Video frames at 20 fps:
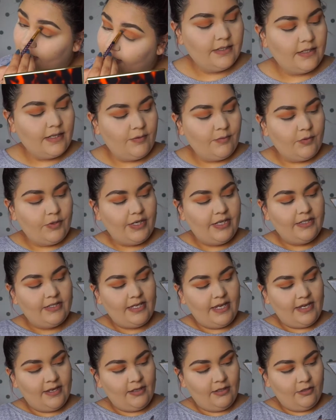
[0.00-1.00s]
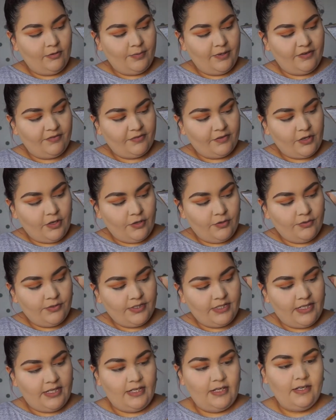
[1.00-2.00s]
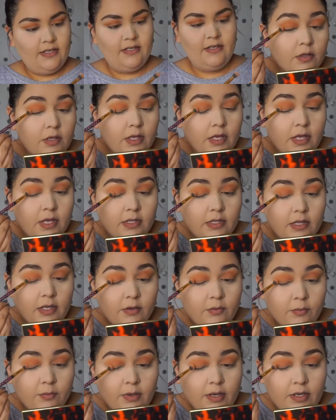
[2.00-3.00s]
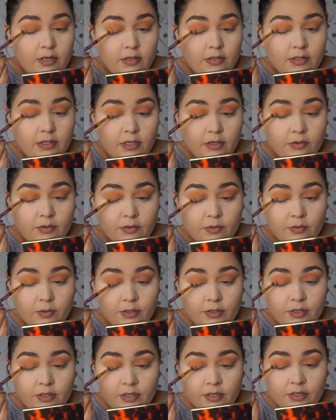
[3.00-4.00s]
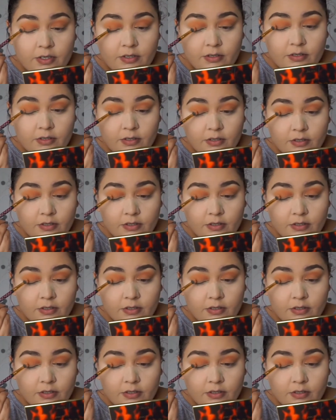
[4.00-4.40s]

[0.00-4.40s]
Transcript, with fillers: I'm going to take a little bit of Cozy add that right on the outer corner.